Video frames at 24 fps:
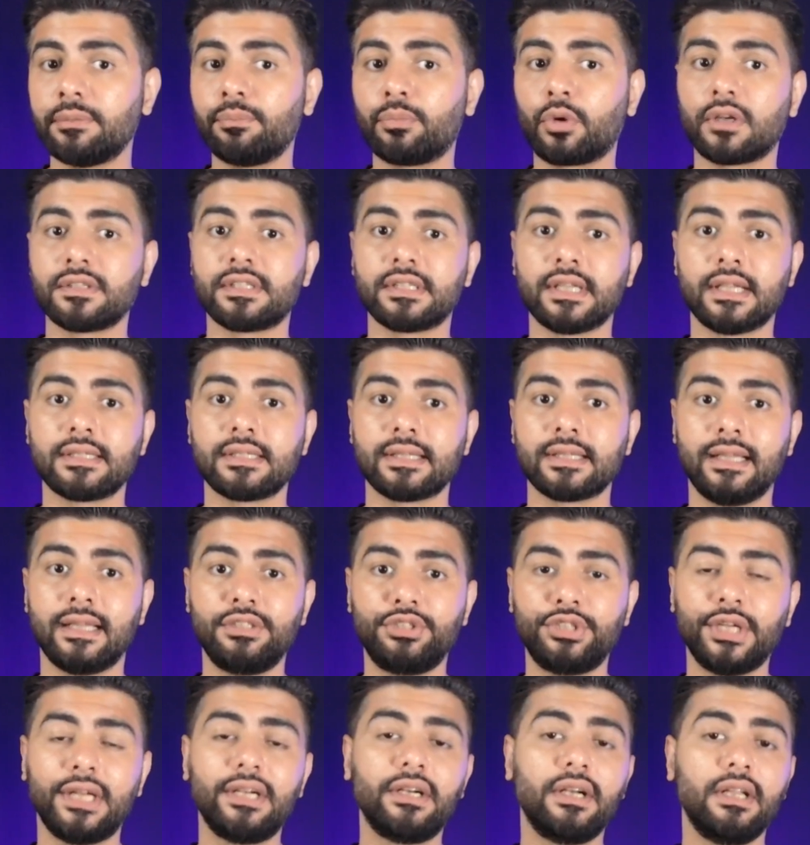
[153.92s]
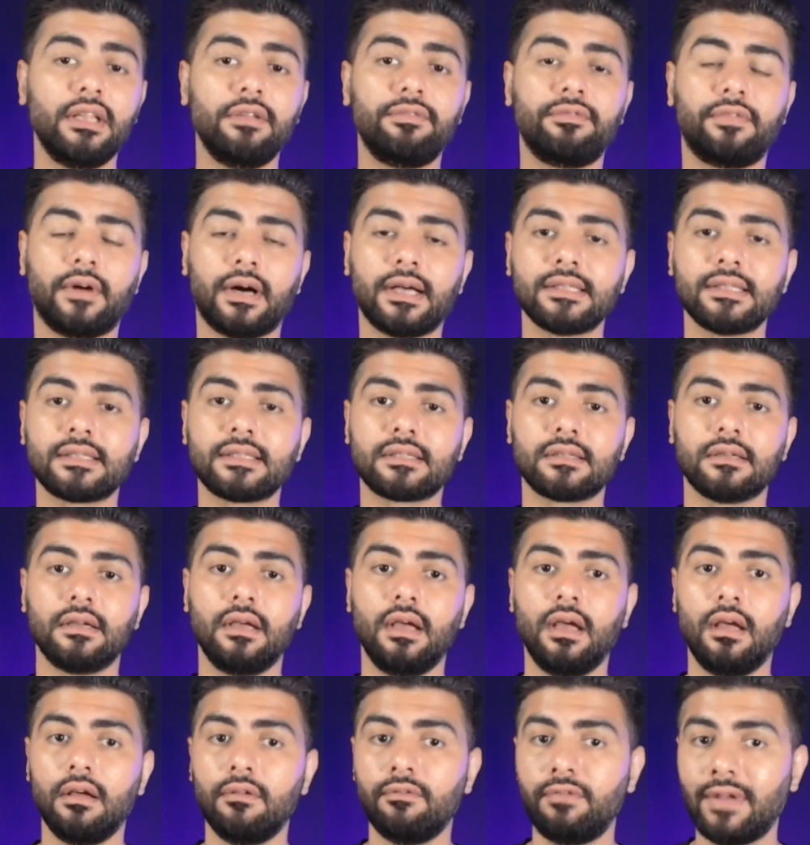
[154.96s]
process is generally fast,
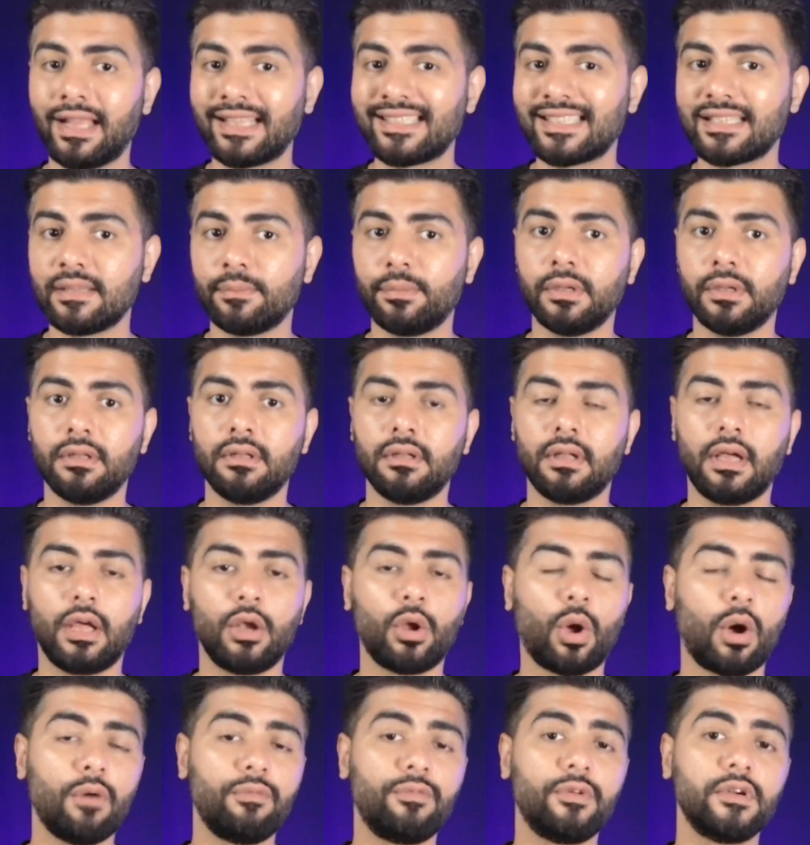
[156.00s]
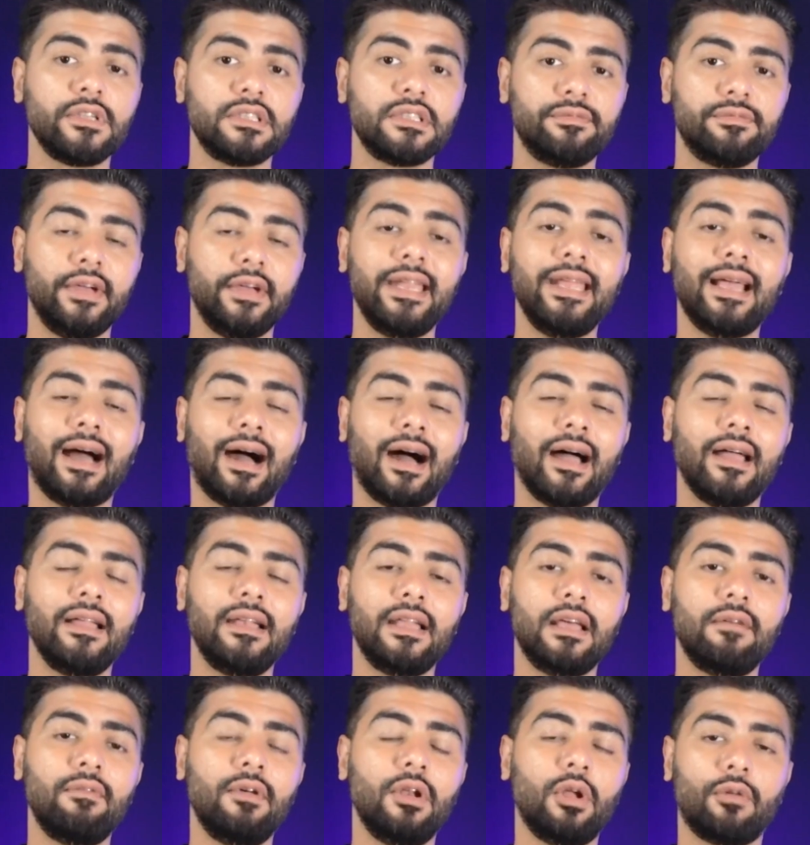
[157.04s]
flexible, and offers very high
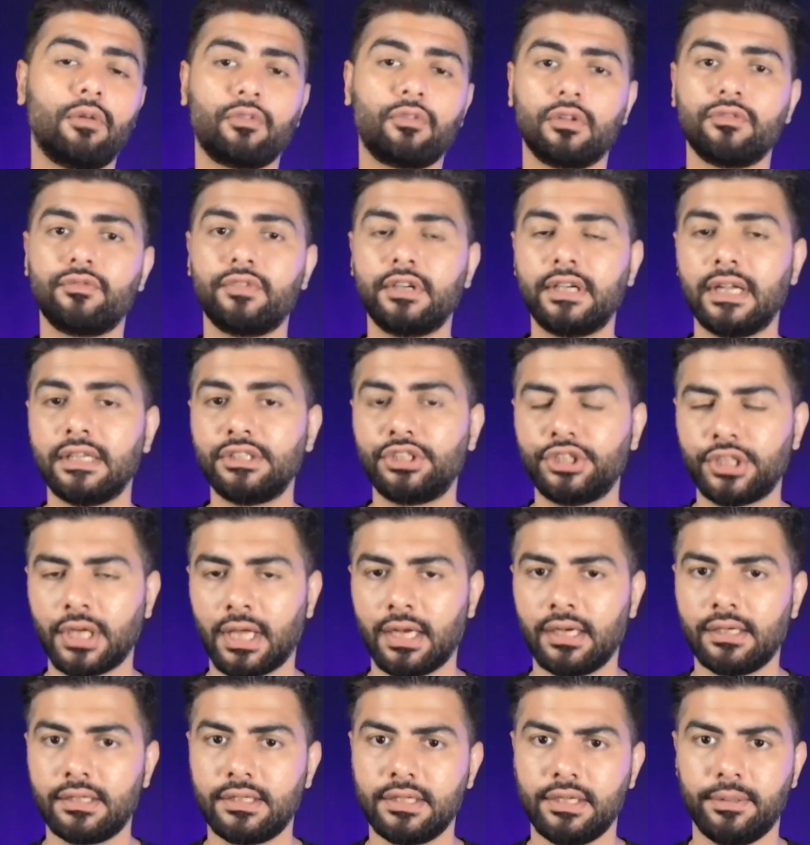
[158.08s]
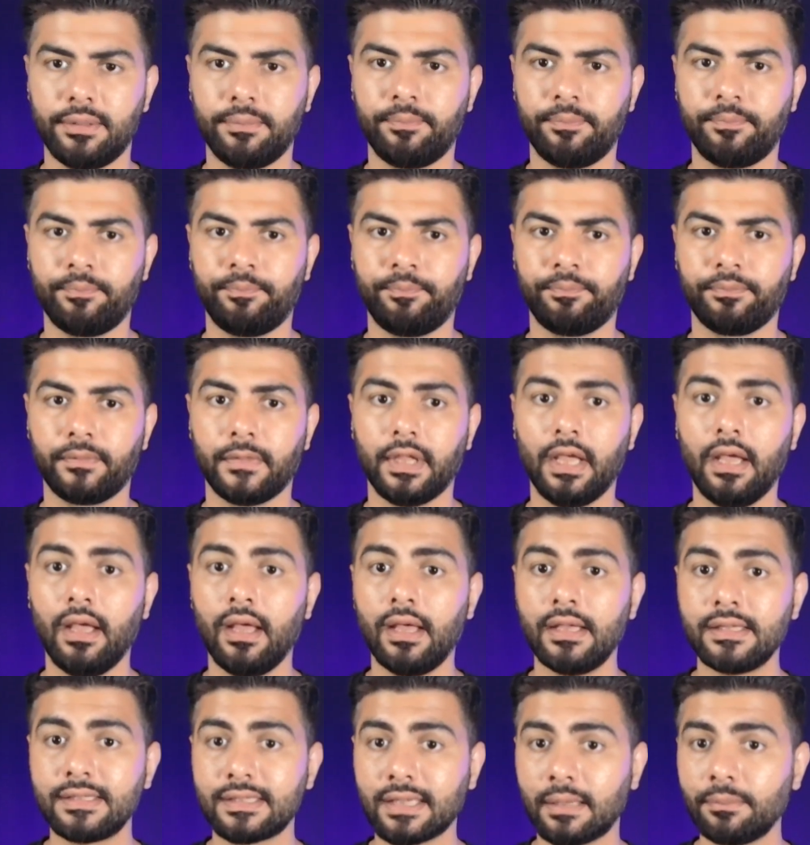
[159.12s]
level of confidentiality,
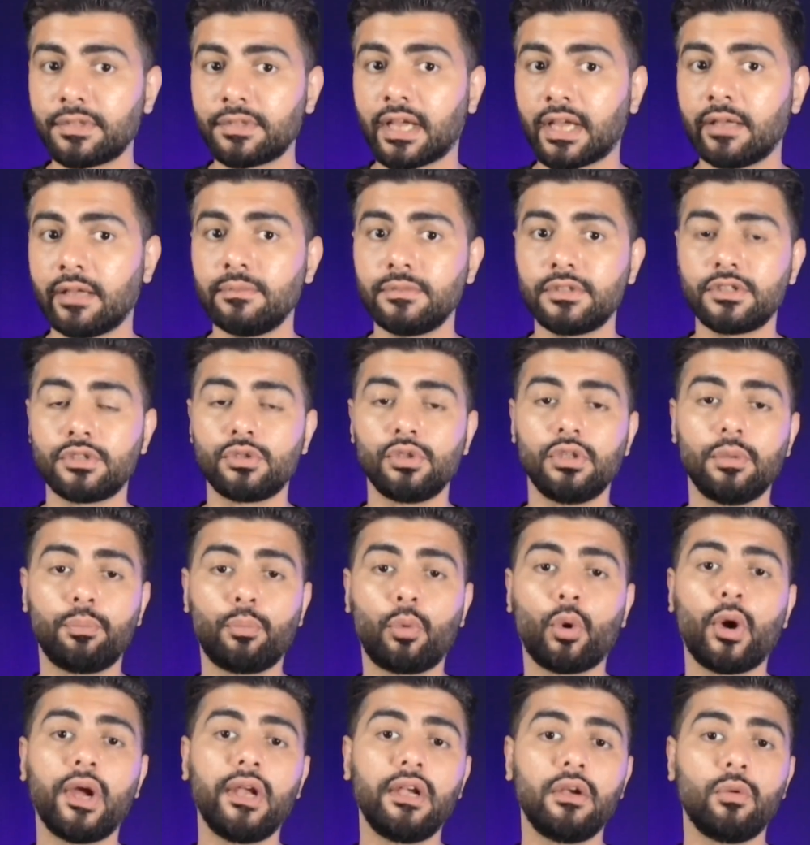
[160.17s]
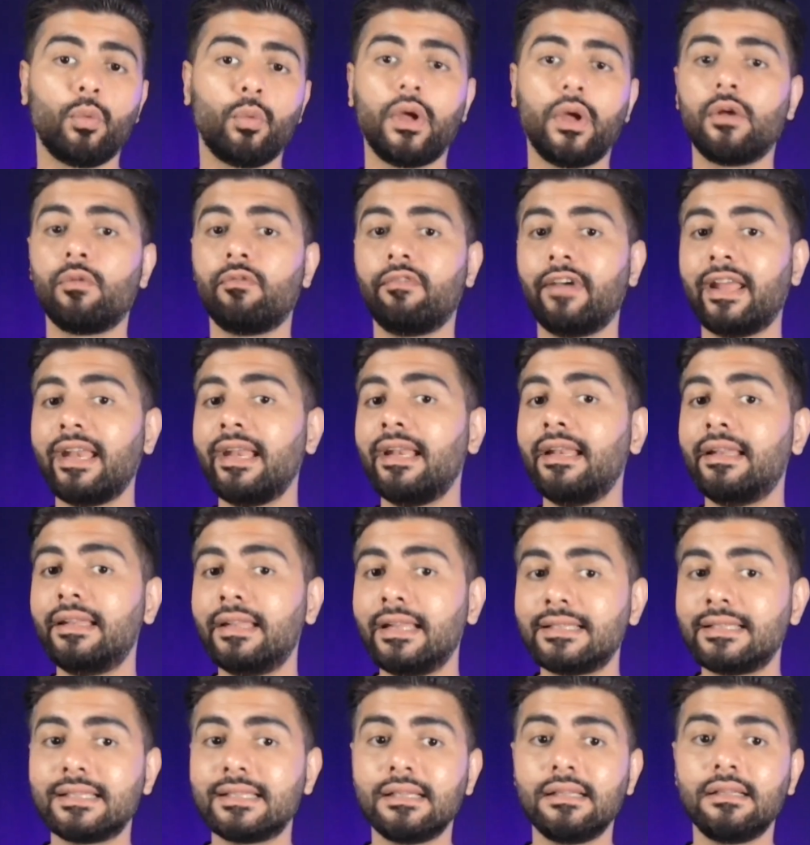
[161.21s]
sometimes to the point where very
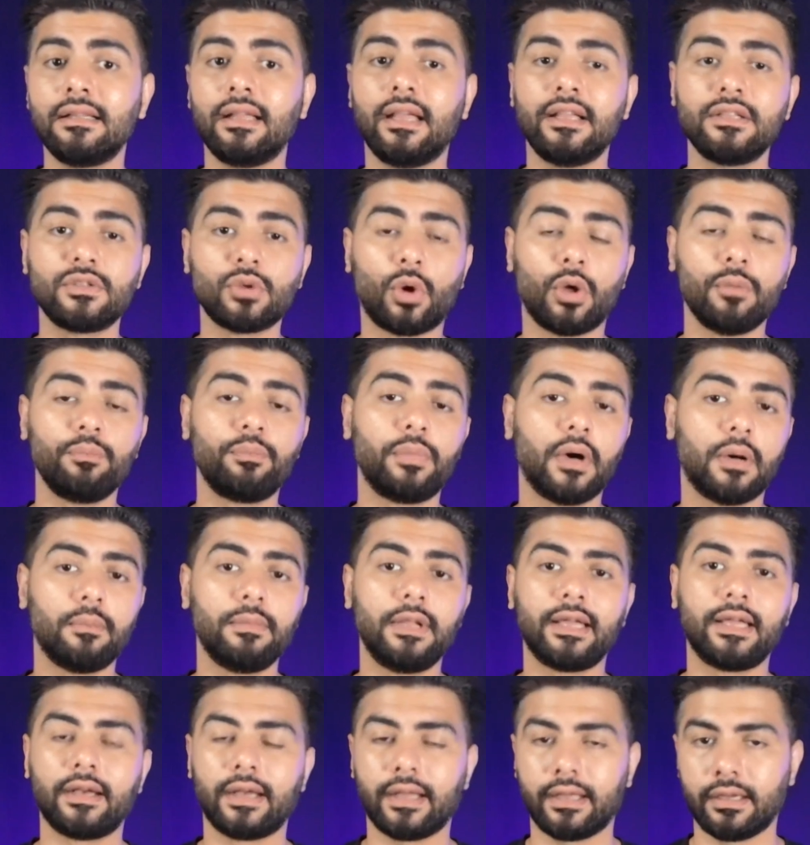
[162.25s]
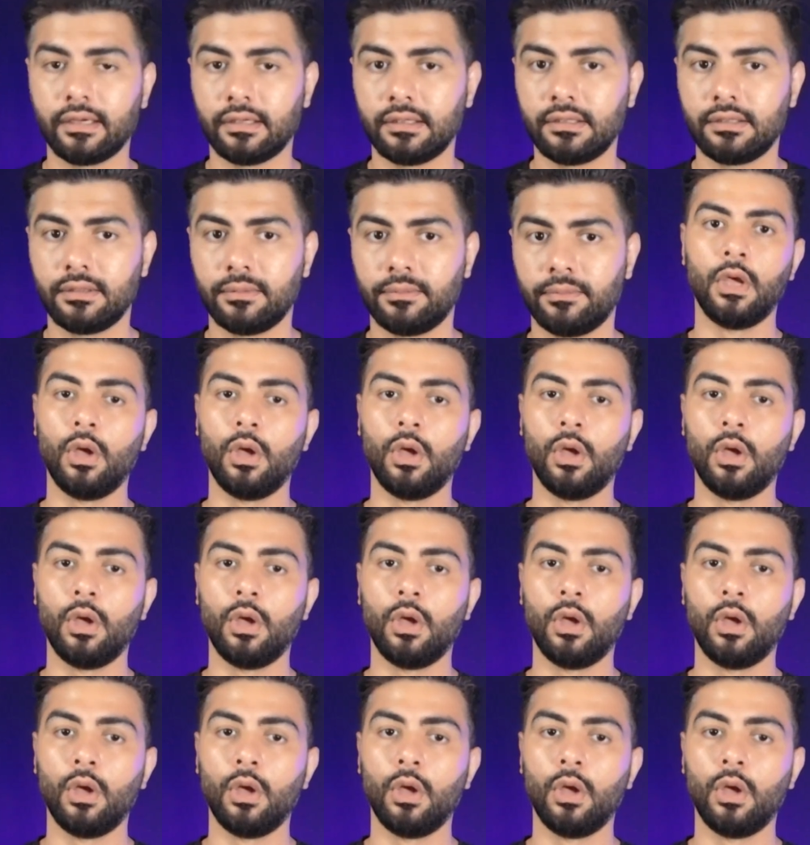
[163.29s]
little is on public record.